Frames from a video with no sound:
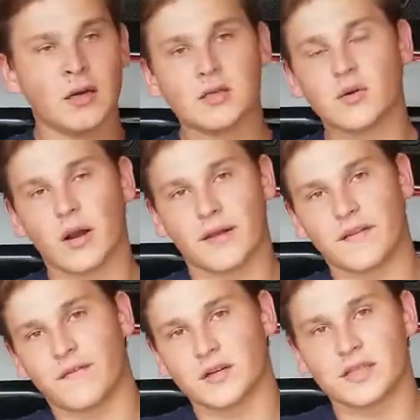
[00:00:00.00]
So what I
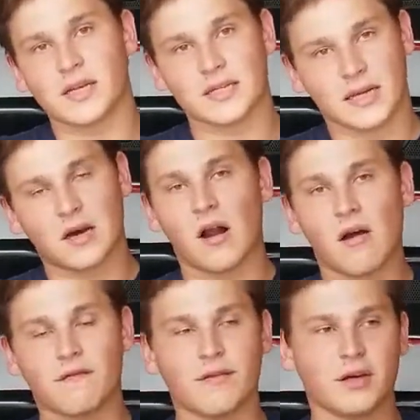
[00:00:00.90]
first did is I cut
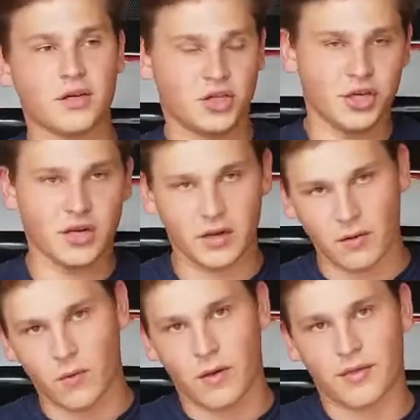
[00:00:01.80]
off the sheeting
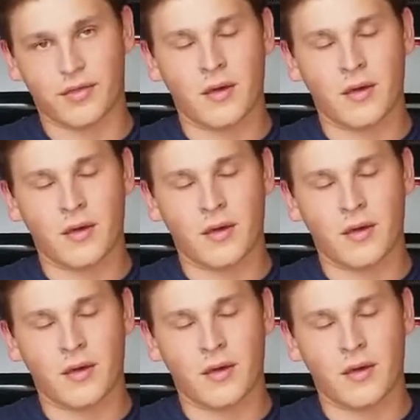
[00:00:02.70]
with